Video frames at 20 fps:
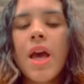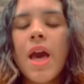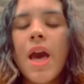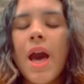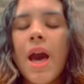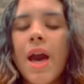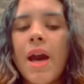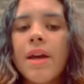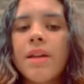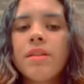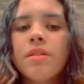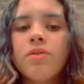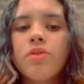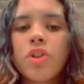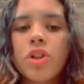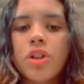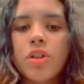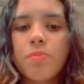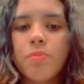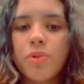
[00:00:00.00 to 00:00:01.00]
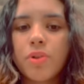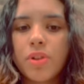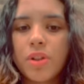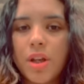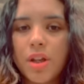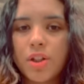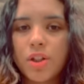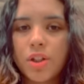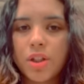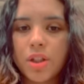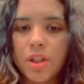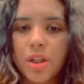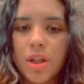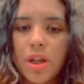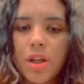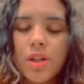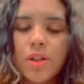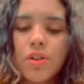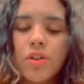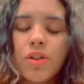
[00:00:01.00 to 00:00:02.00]
and transportation,
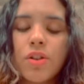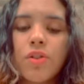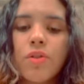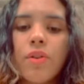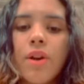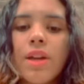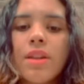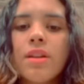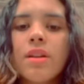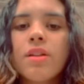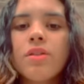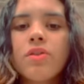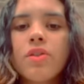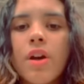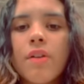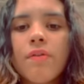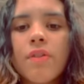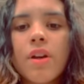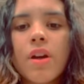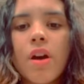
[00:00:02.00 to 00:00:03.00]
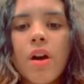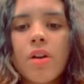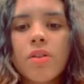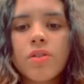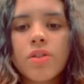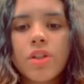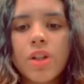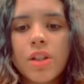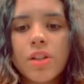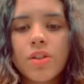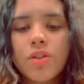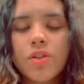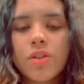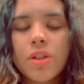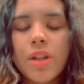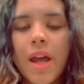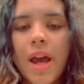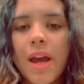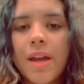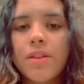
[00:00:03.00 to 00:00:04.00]
generating traffic
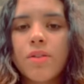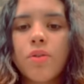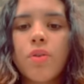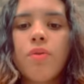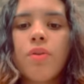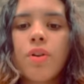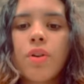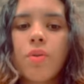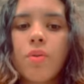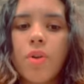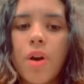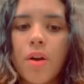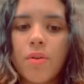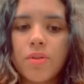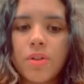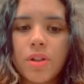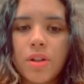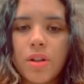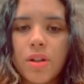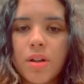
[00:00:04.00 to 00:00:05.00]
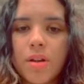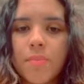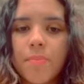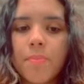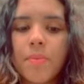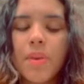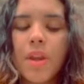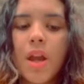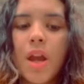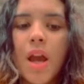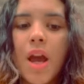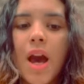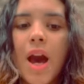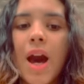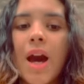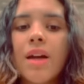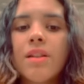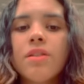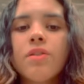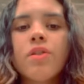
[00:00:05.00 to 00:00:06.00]
congestion and overcrowding.
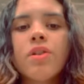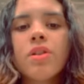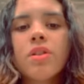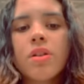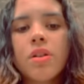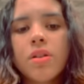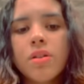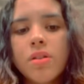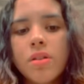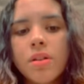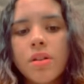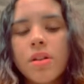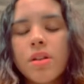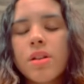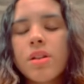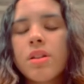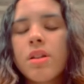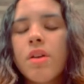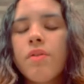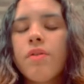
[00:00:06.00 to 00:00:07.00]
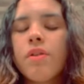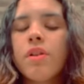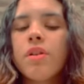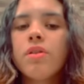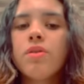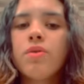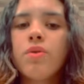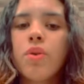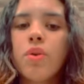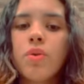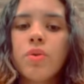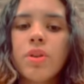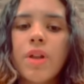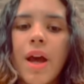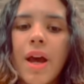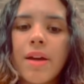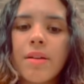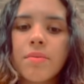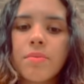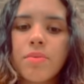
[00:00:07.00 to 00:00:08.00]
As a result, several road
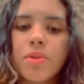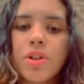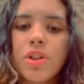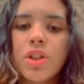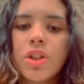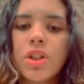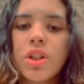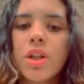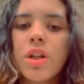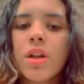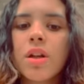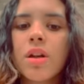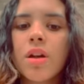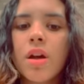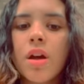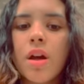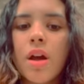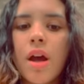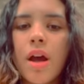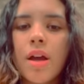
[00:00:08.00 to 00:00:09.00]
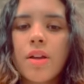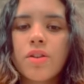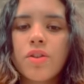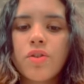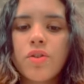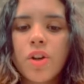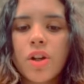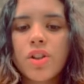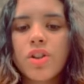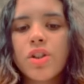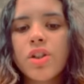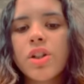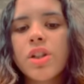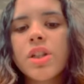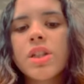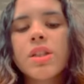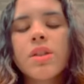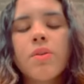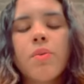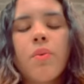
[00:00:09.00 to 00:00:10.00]
and bridge
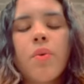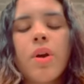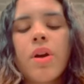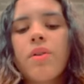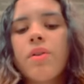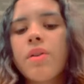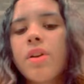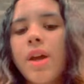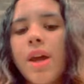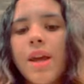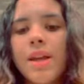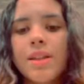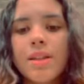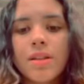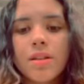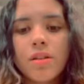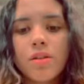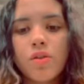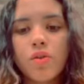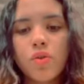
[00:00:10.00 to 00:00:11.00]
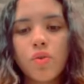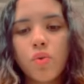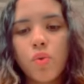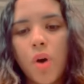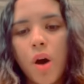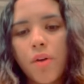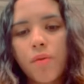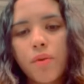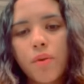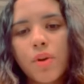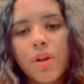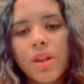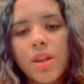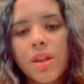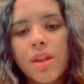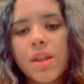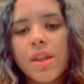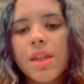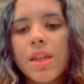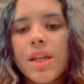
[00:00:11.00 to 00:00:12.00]
structures were created to avoid
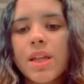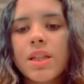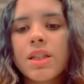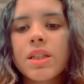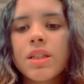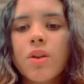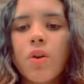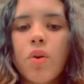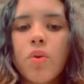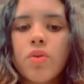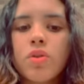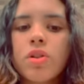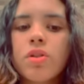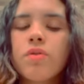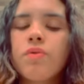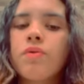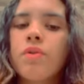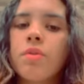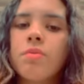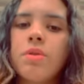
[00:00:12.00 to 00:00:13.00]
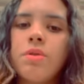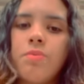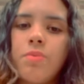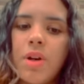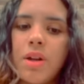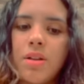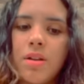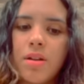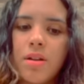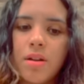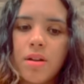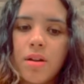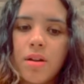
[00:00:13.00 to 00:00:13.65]
these causes from spreading.